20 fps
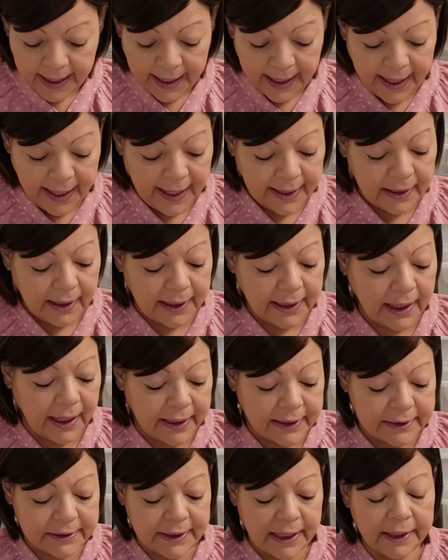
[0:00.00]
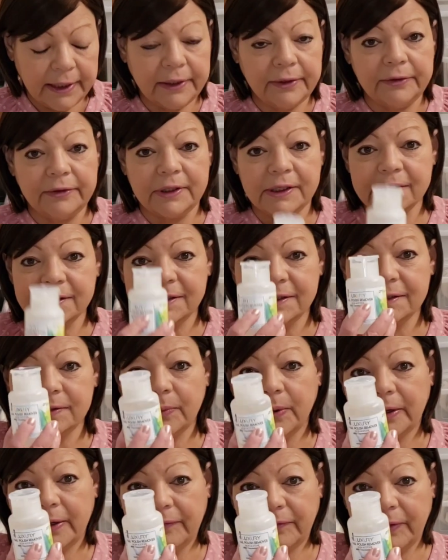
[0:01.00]
And I got to tell you, this is
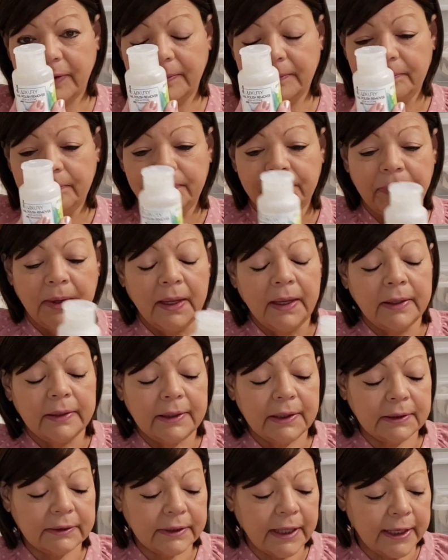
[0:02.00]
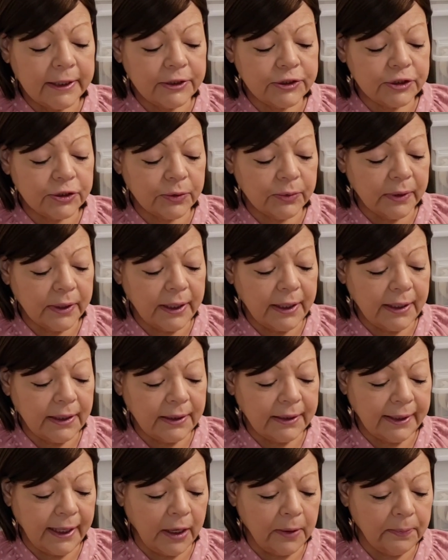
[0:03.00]
one of them. The Luxury
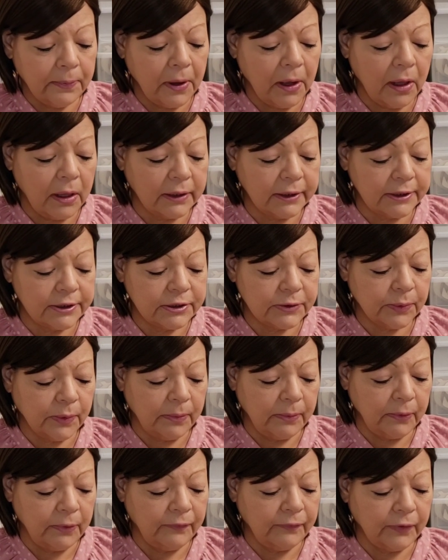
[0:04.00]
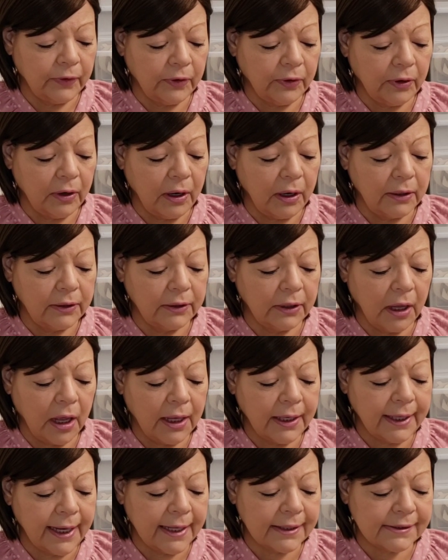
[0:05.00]
Nail Polish Remover
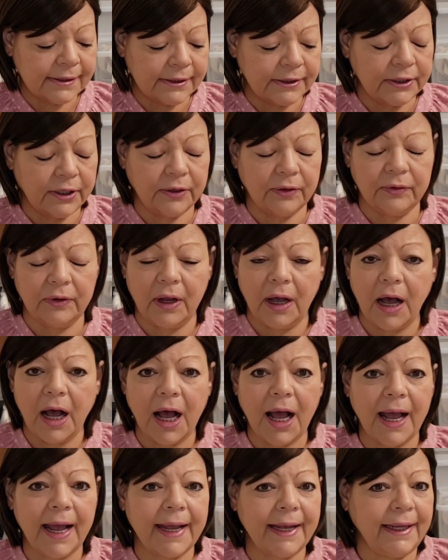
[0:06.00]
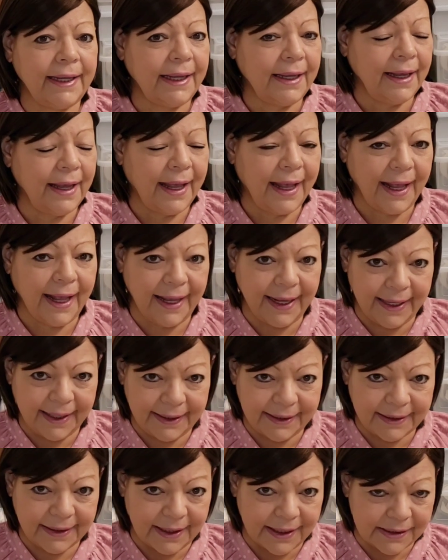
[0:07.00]
Non-Acetone. I
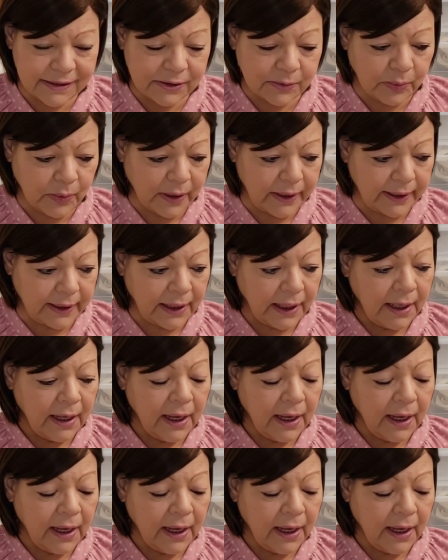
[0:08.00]
hate this one.